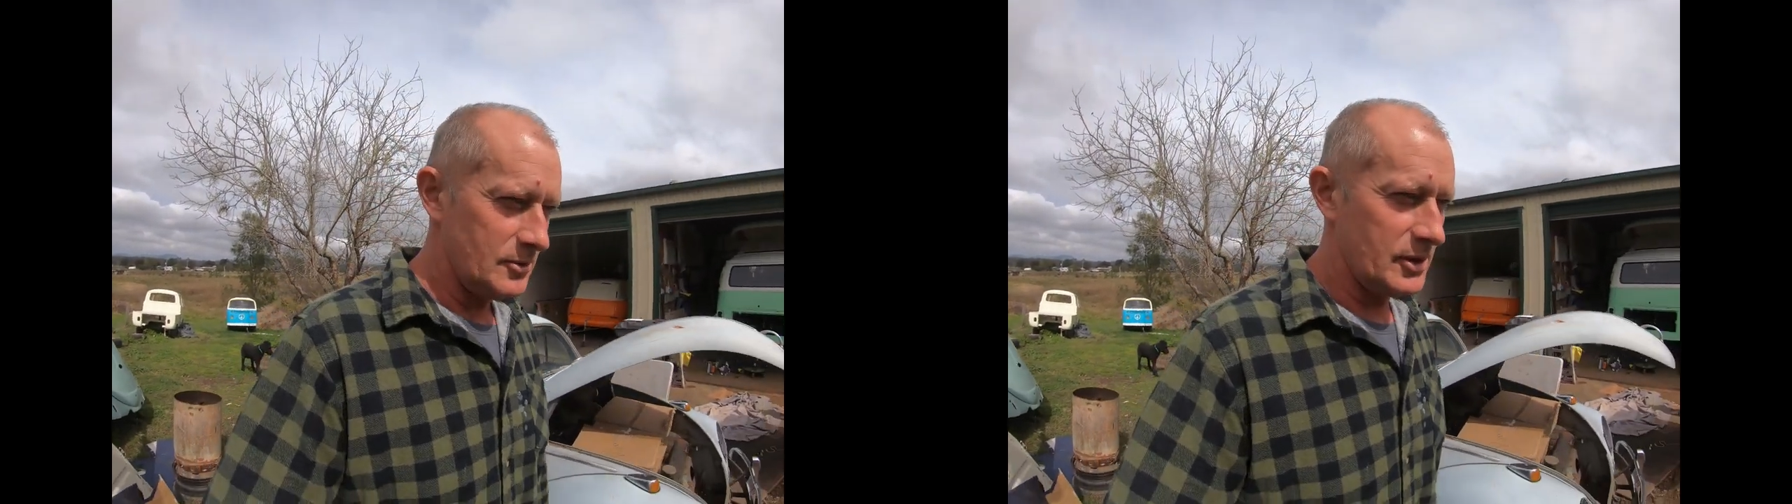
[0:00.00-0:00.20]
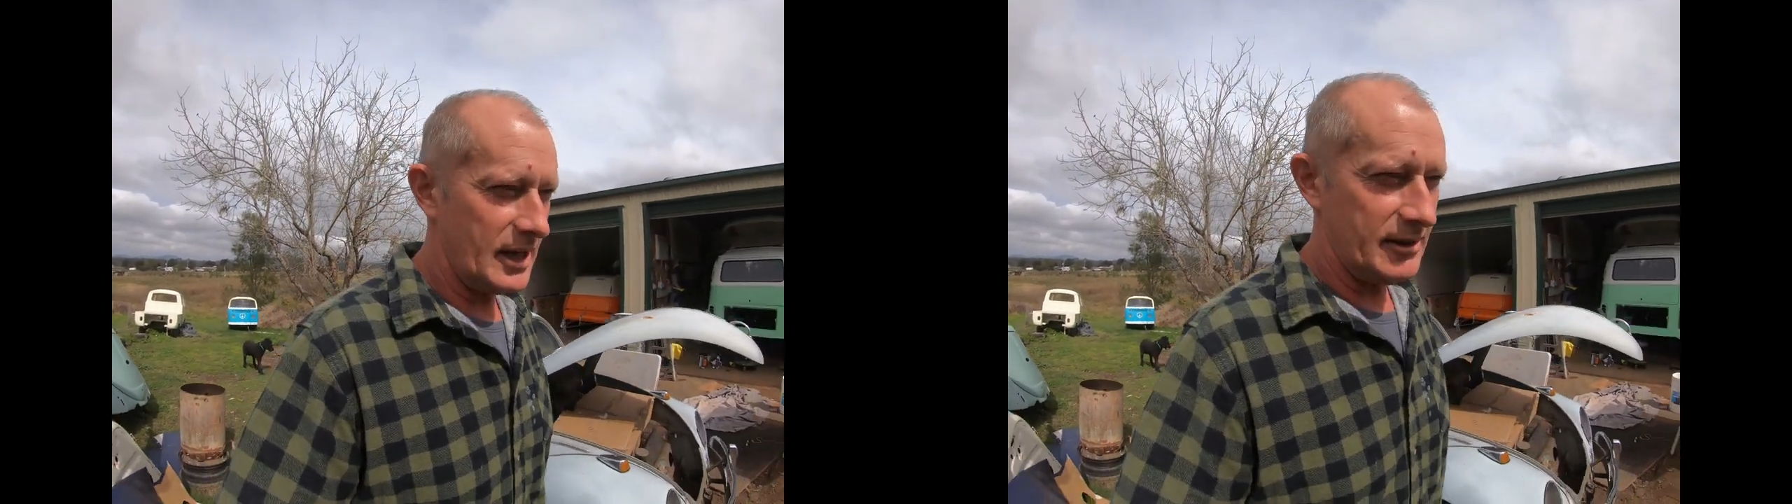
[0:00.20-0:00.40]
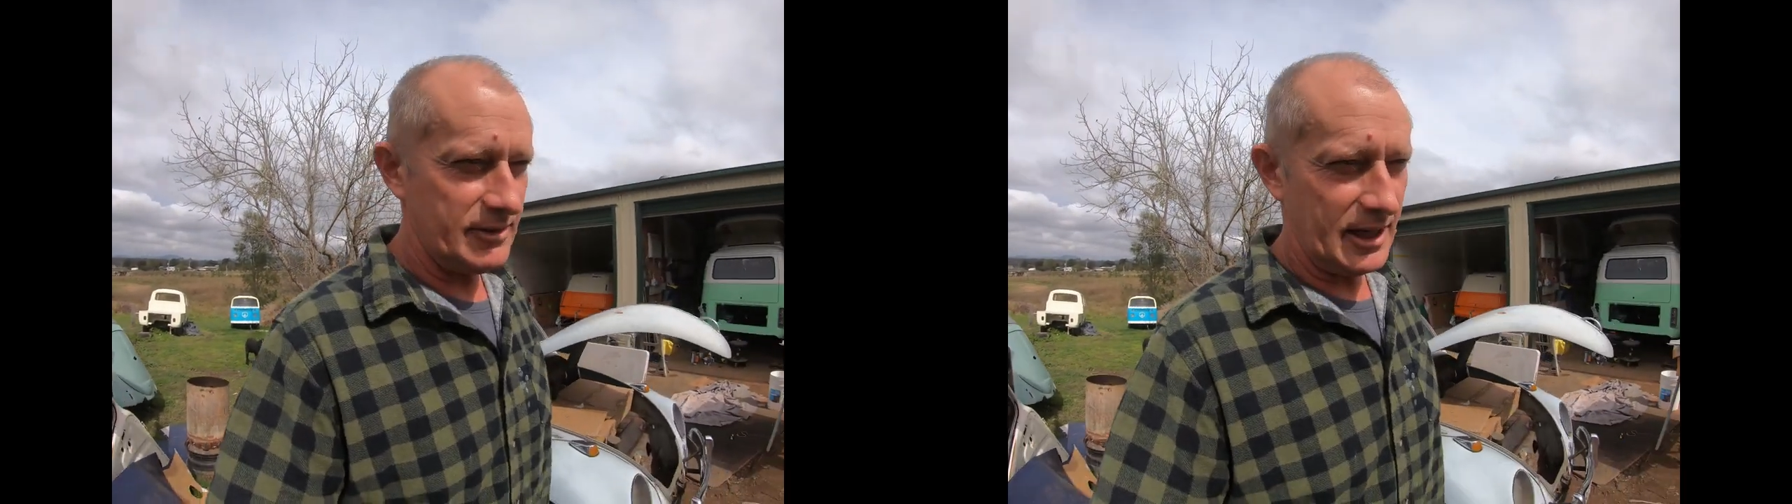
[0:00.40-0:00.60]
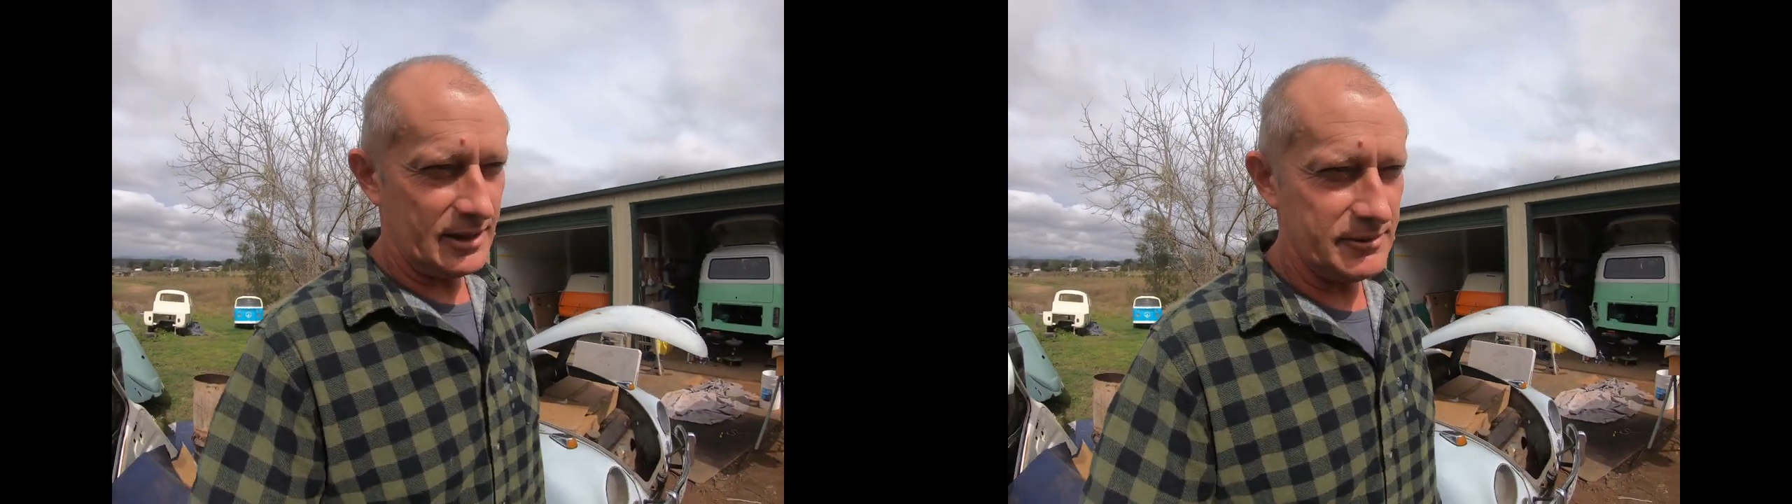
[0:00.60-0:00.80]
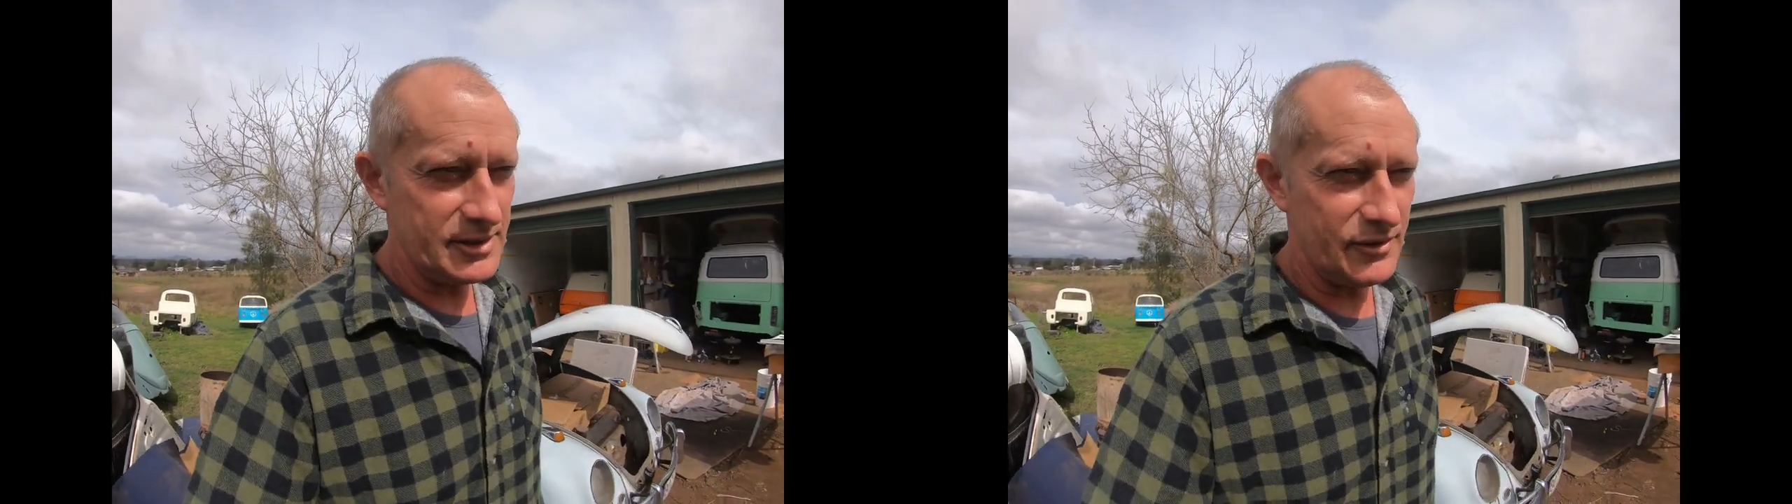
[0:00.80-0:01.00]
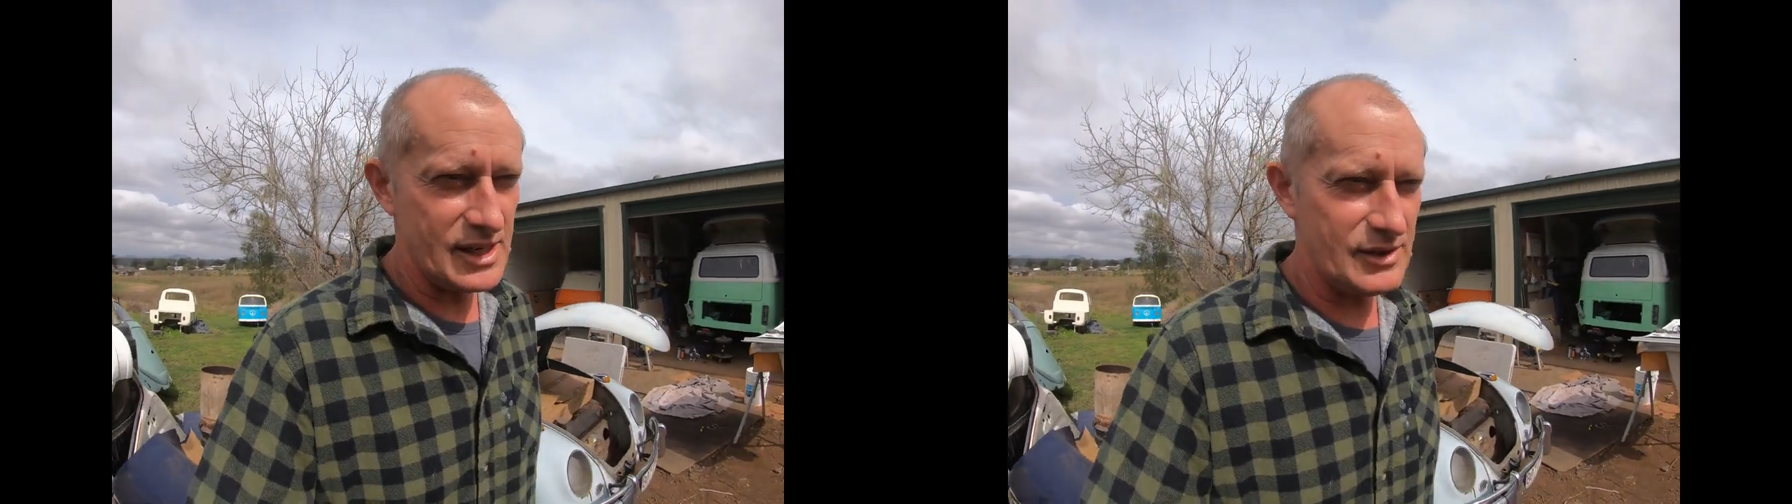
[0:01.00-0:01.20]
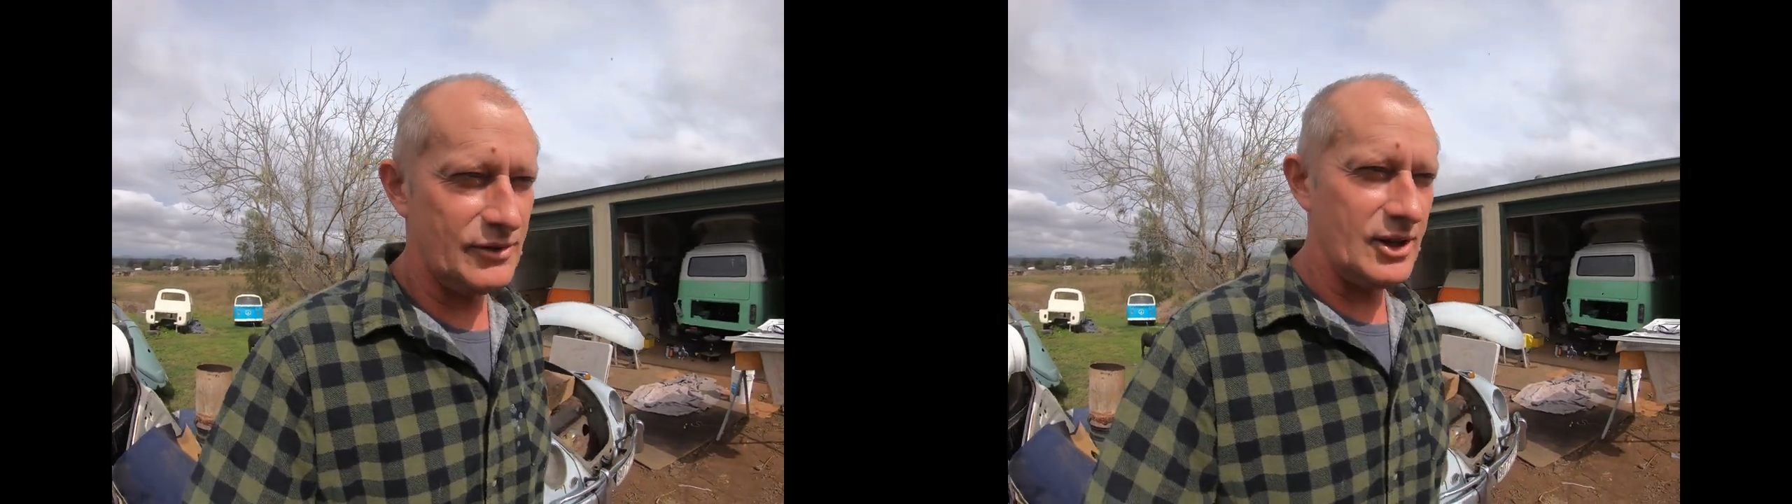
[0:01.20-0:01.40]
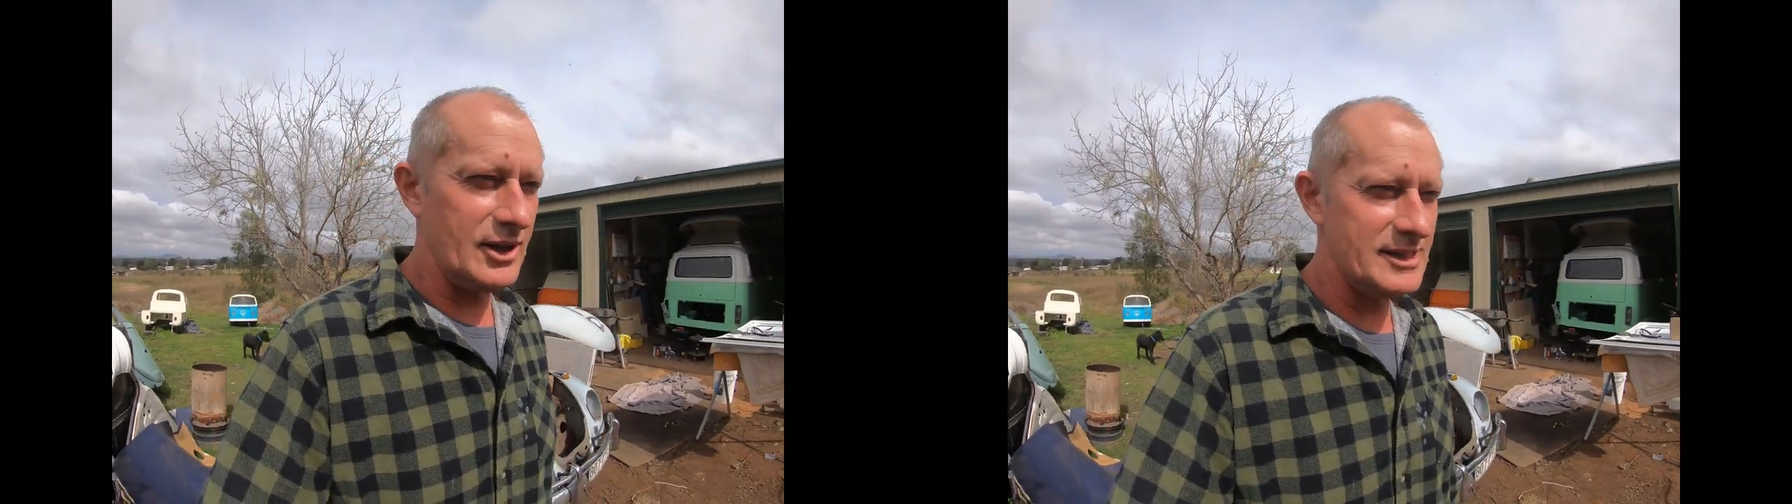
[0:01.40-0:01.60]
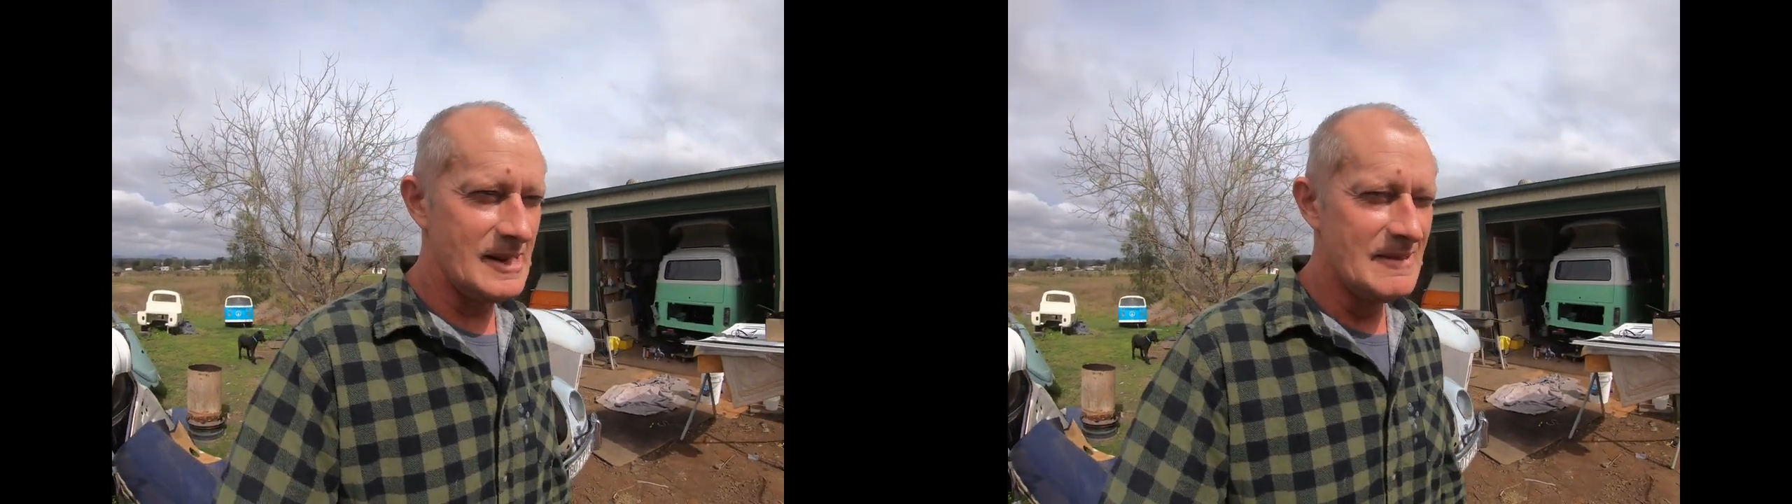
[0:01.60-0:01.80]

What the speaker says: where they have the Elvis Festival.